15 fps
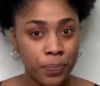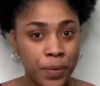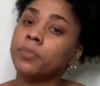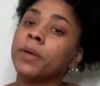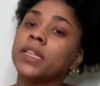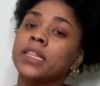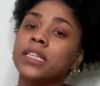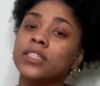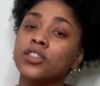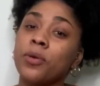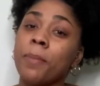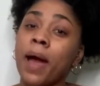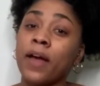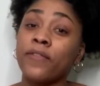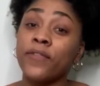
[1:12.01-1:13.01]
But these are
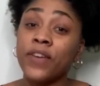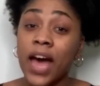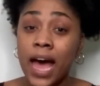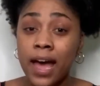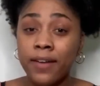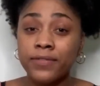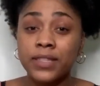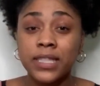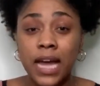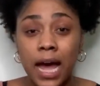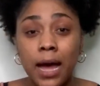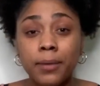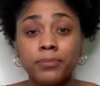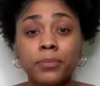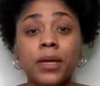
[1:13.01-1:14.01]
my 5
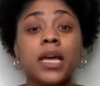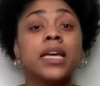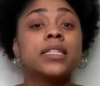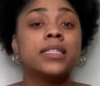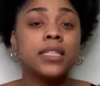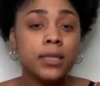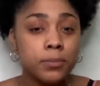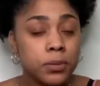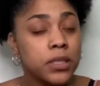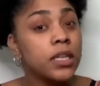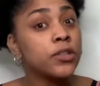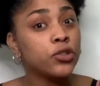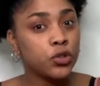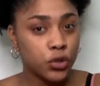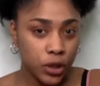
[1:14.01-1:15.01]
top tips
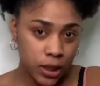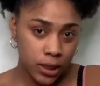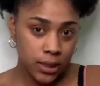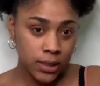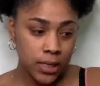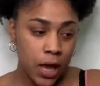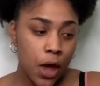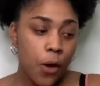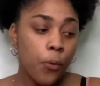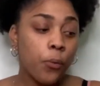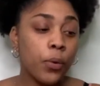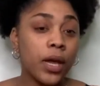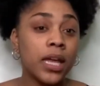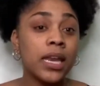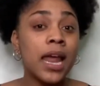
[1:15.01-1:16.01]
and tricks
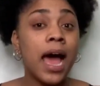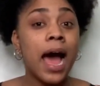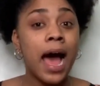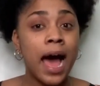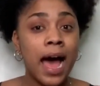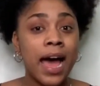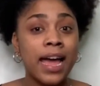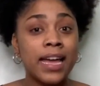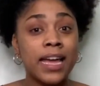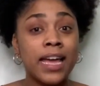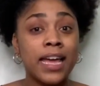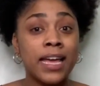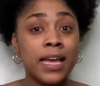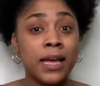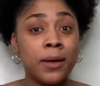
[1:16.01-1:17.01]
when I
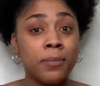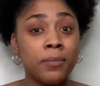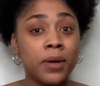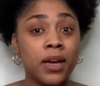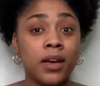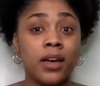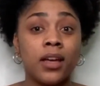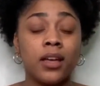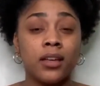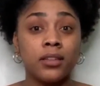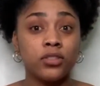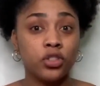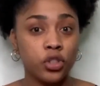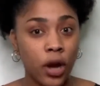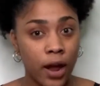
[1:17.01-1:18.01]
am
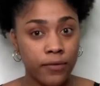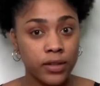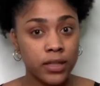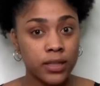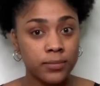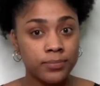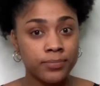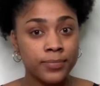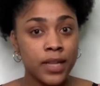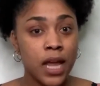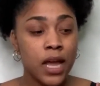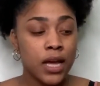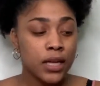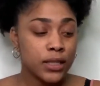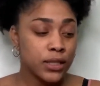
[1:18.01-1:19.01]
traveling.
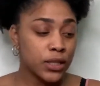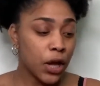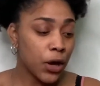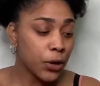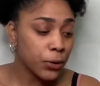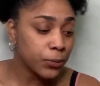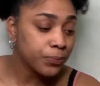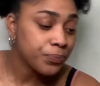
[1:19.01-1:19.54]
So